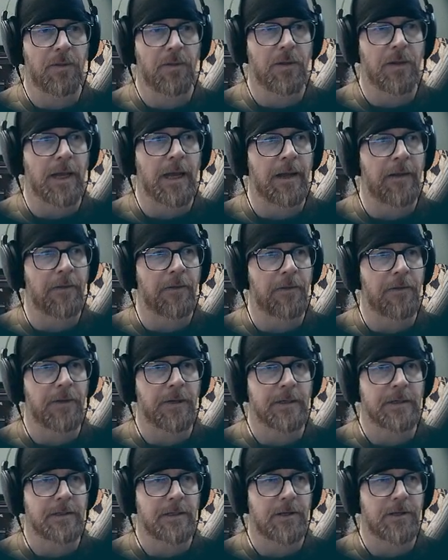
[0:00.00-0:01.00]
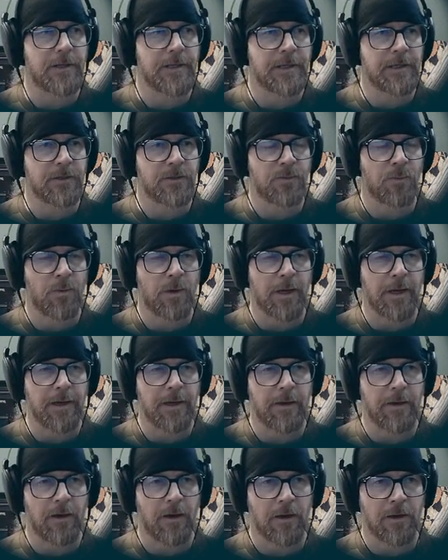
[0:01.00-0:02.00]
and this is what
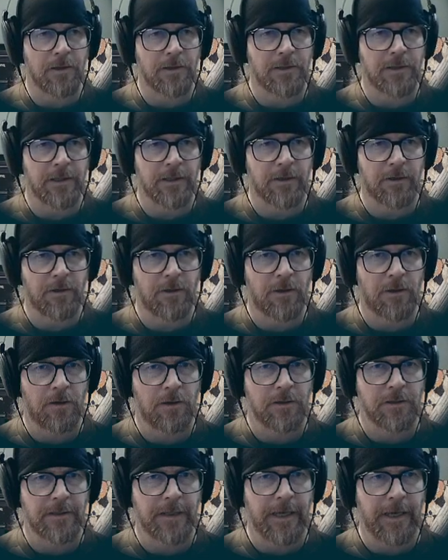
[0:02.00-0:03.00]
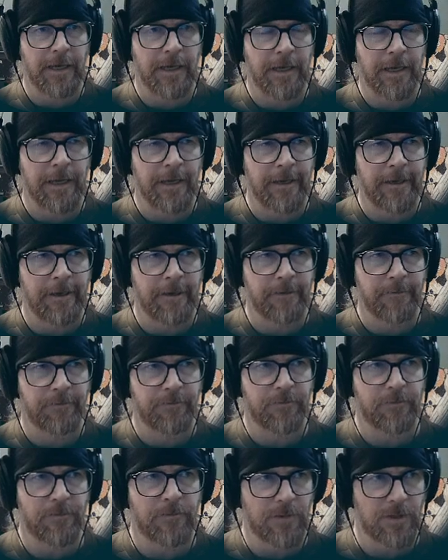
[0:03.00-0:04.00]
rsync calls a
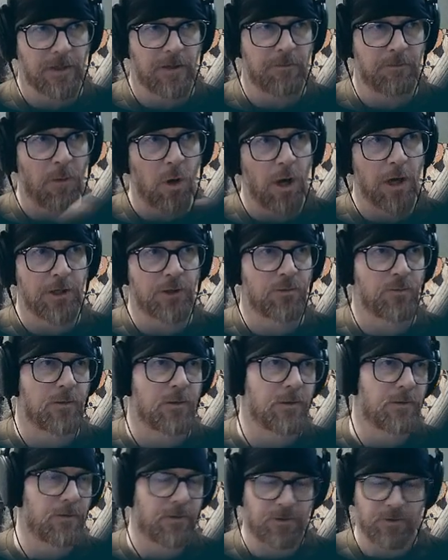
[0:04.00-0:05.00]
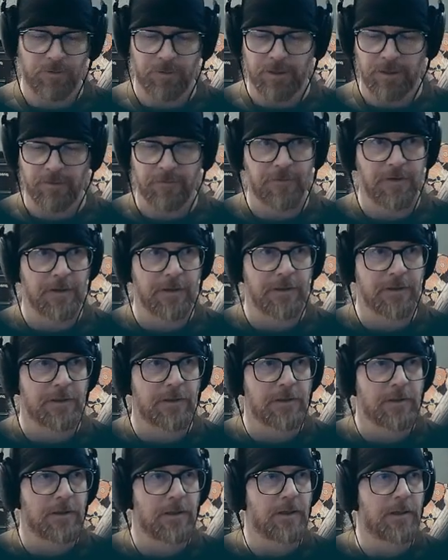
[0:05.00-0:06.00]
module. So we have
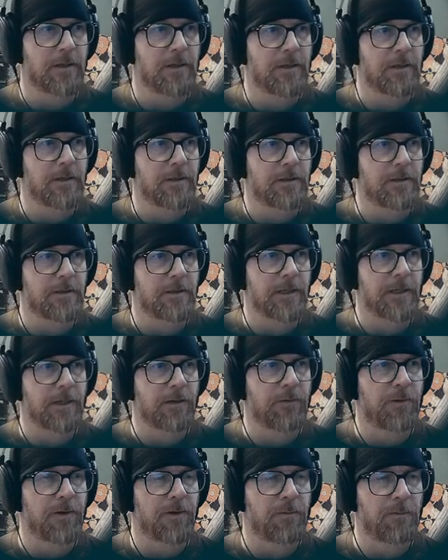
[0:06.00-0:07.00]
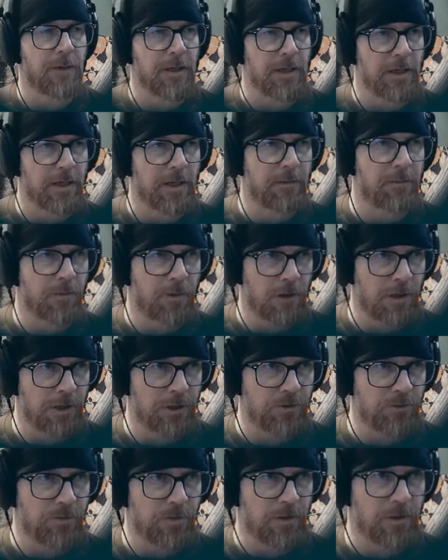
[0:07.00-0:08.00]
this sync with me
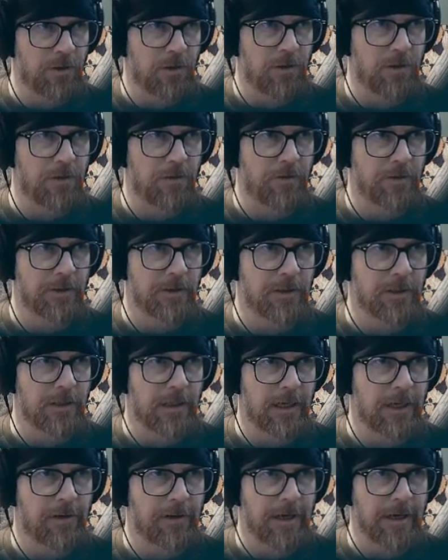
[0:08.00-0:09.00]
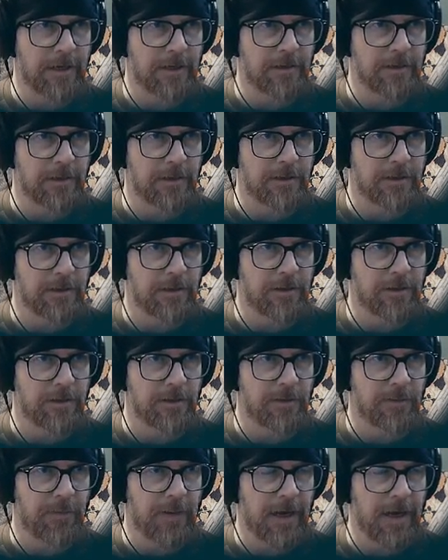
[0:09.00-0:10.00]
module that's allowed access to
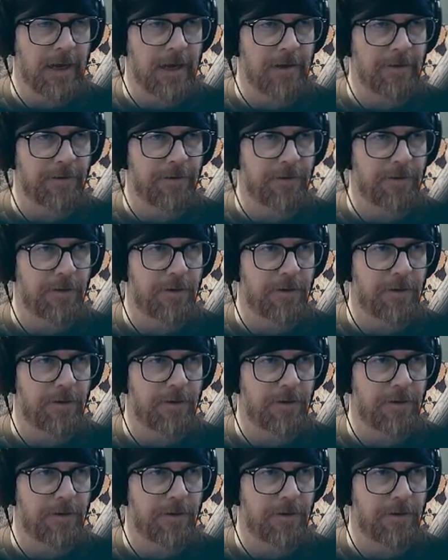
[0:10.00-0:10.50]
this path,